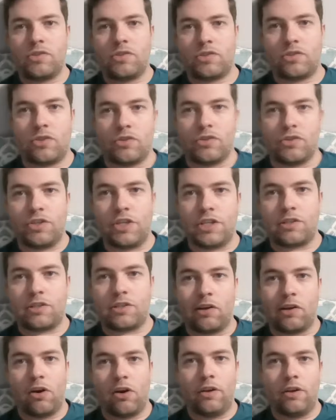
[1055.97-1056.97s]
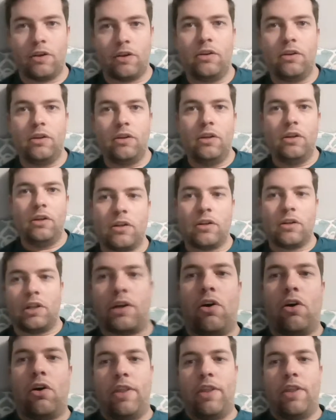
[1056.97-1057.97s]
So just click on
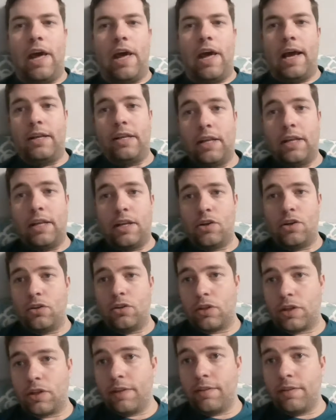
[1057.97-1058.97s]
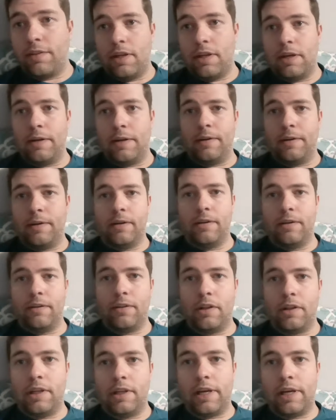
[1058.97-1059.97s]
that and you'll get the
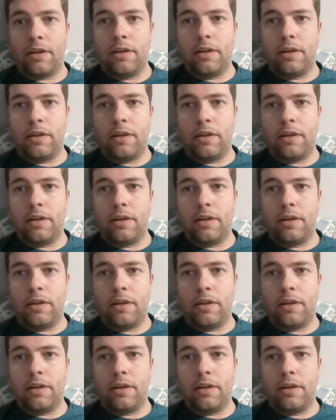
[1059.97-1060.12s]
link.